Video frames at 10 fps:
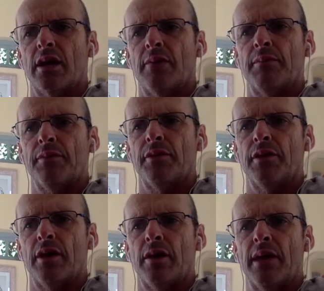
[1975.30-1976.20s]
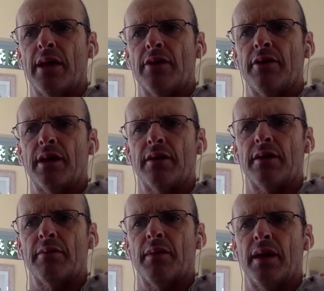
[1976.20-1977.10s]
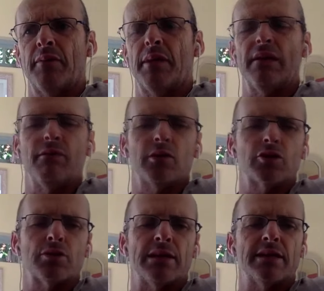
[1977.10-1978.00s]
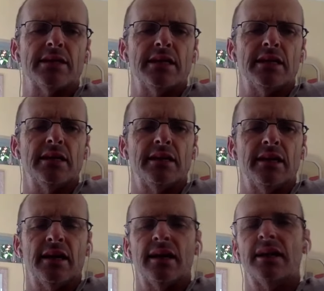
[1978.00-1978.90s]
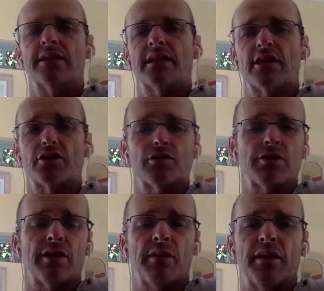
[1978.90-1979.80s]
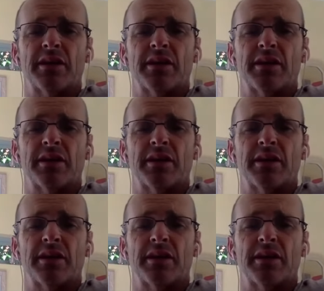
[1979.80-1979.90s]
a man who had an unbelievable 20-year international career by